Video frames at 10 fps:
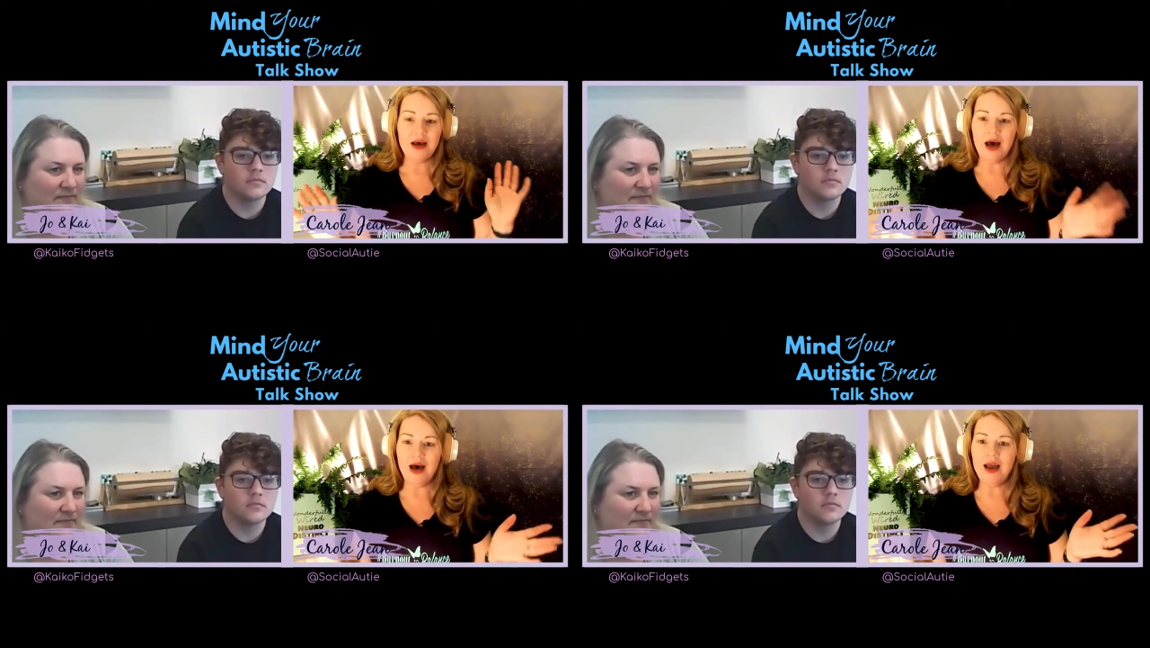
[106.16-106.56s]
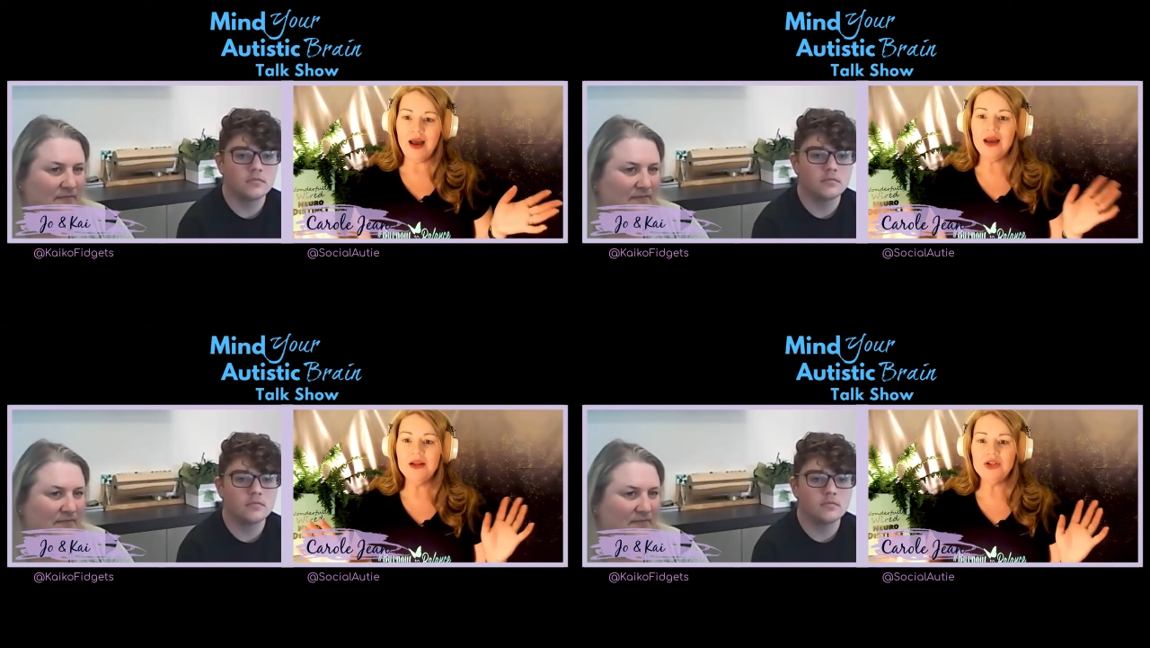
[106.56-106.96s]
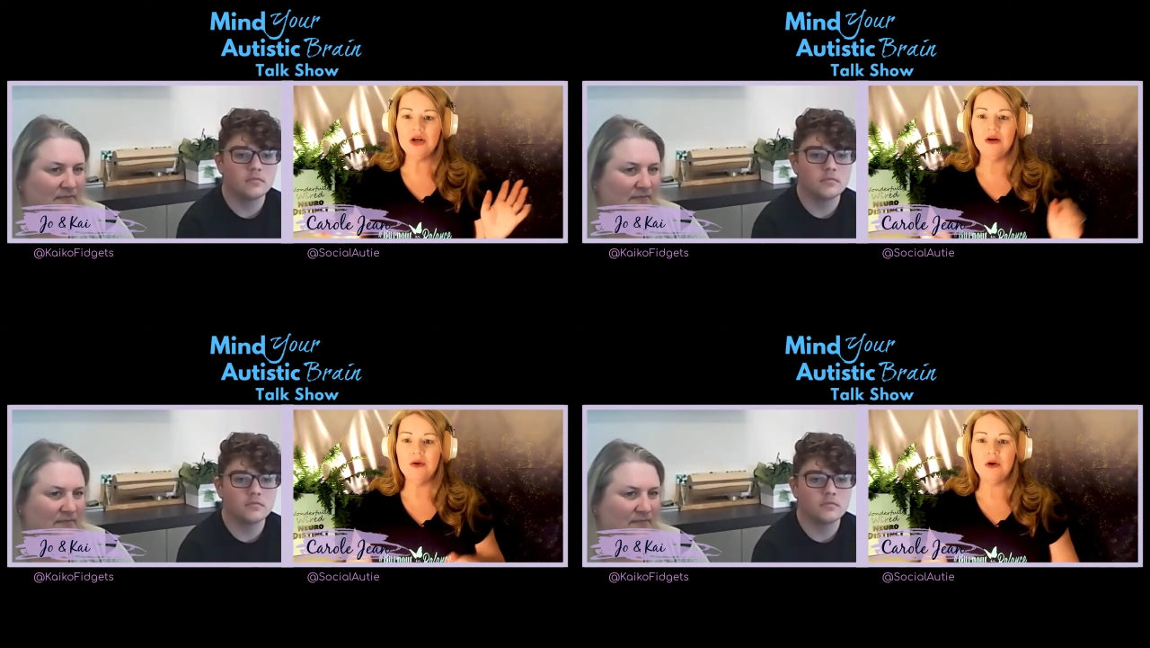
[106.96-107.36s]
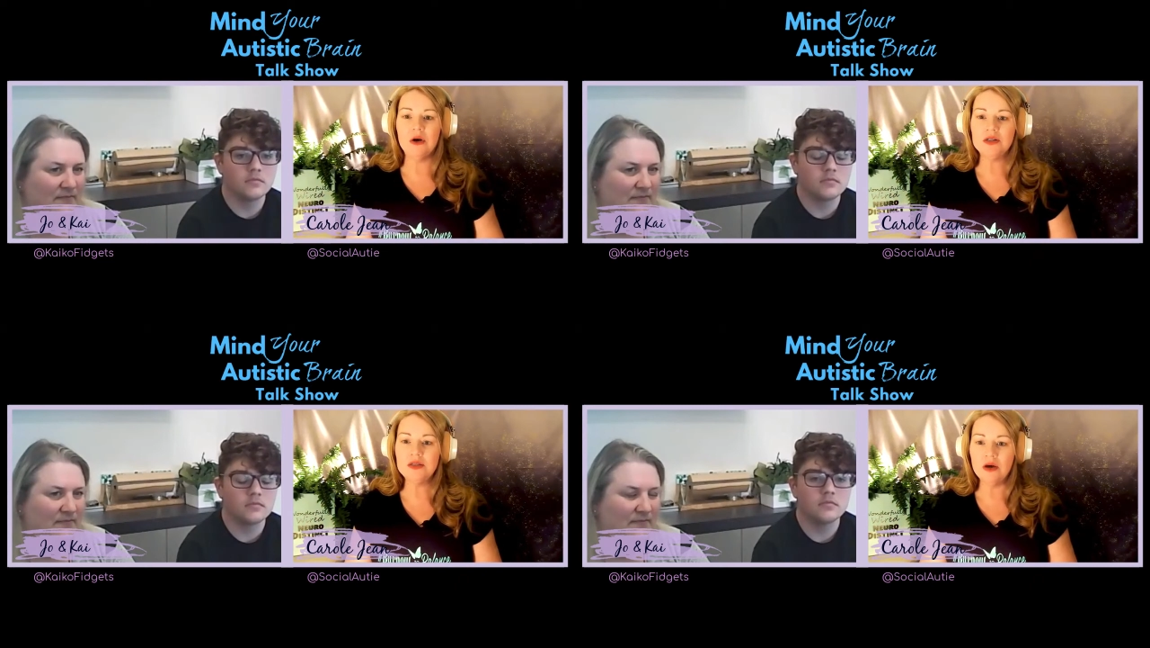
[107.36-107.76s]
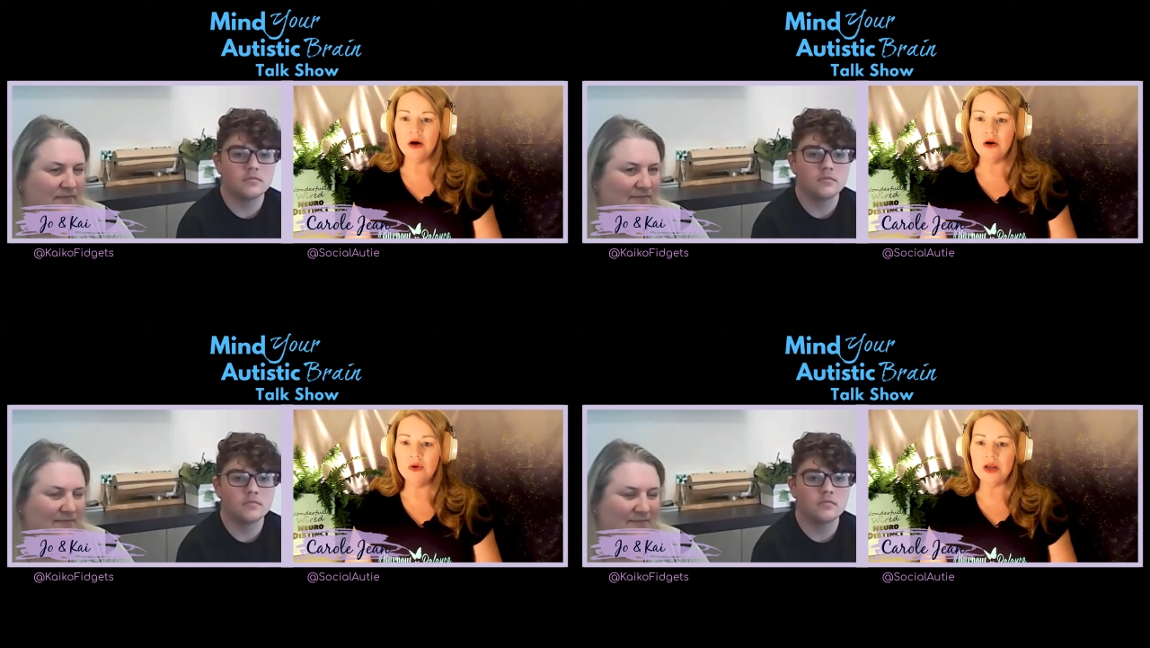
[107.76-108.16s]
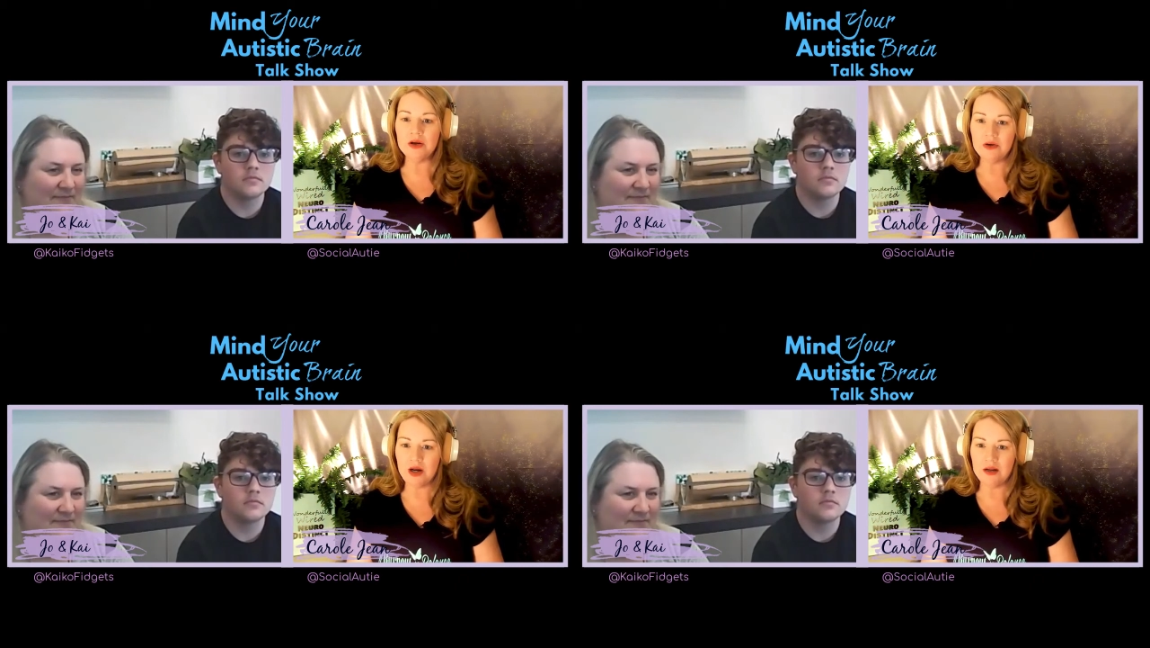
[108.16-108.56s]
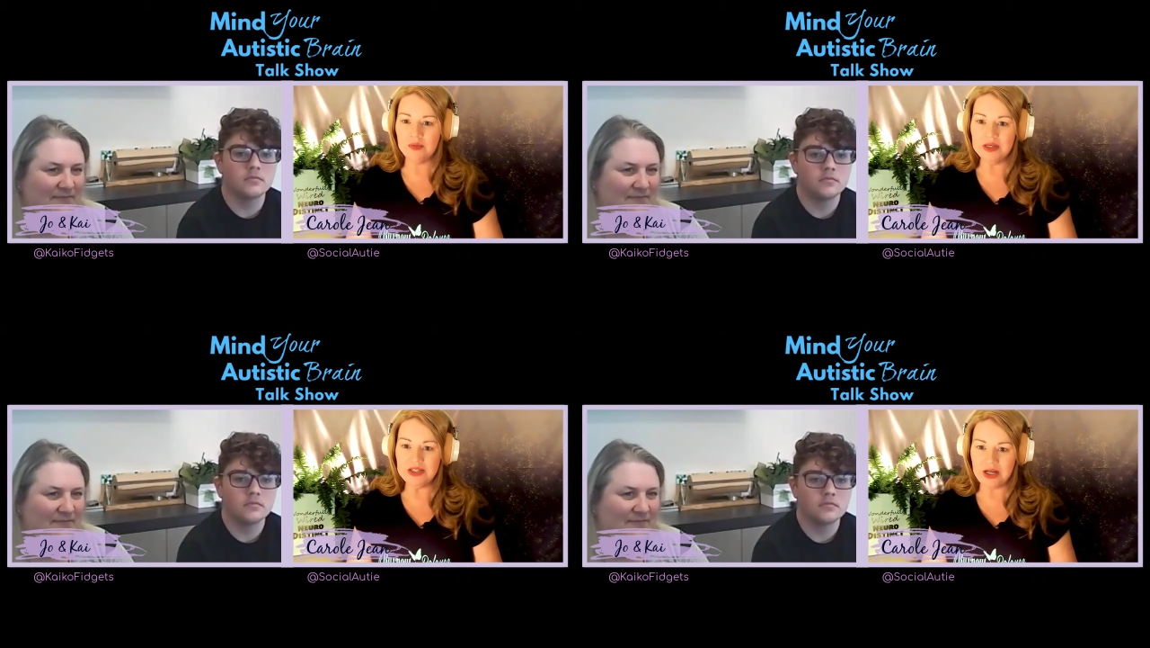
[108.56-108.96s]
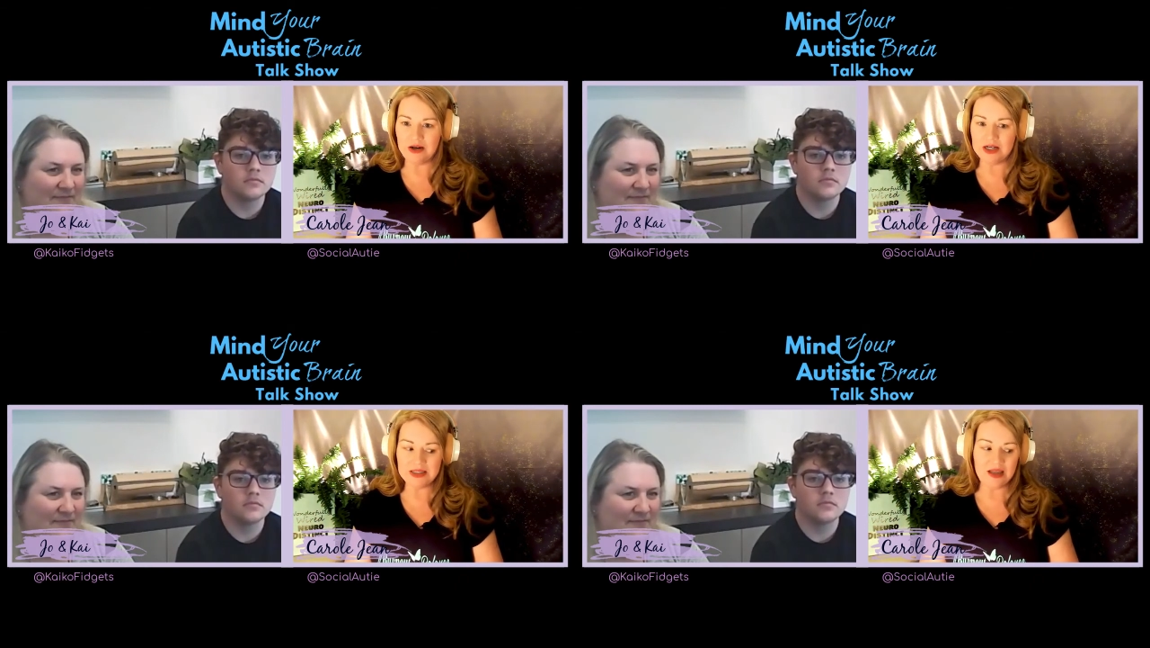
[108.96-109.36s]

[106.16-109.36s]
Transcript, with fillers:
Speaker 1: Kai and Joe are so incredibly generous,